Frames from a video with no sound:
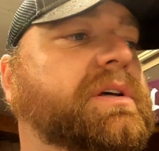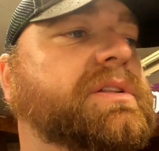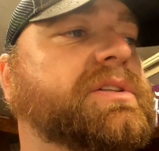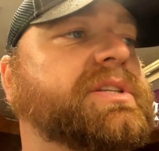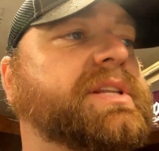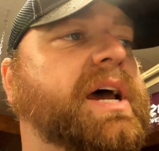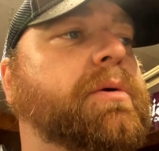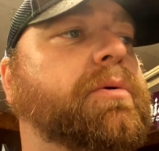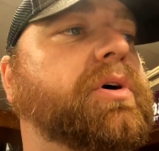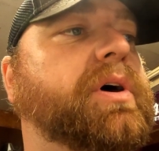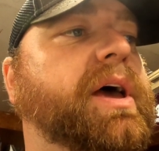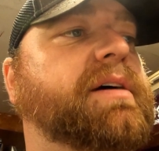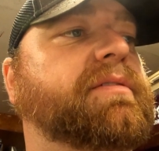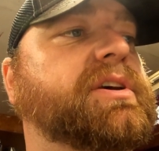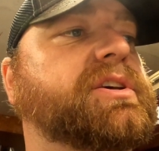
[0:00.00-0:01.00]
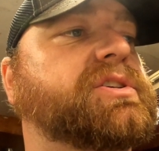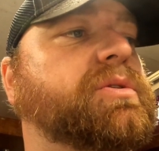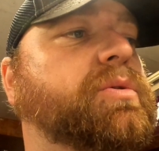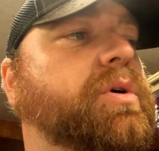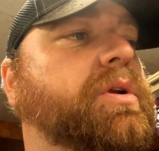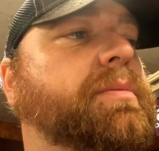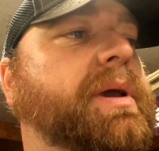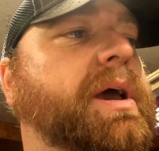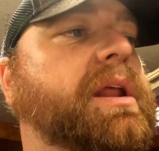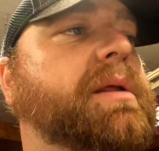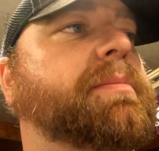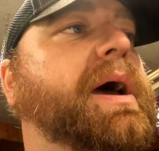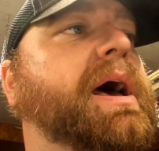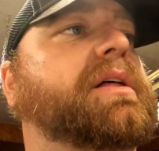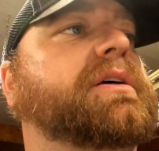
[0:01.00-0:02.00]
It's not real heavy, so it wouldn't be out of
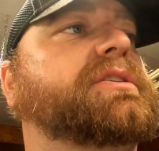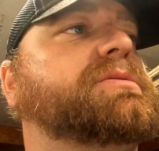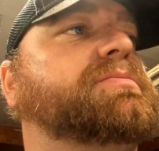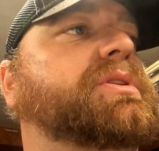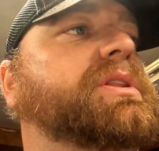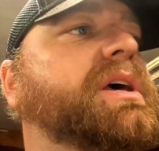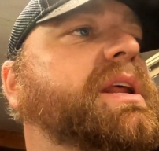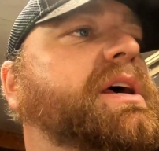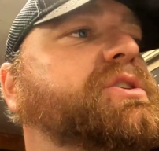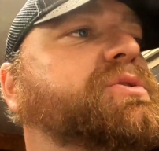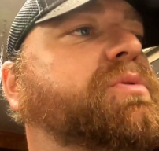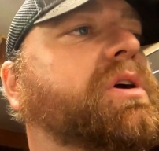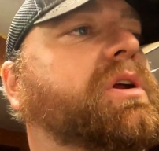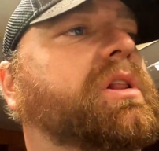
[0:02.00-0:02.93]
balance. But then as we were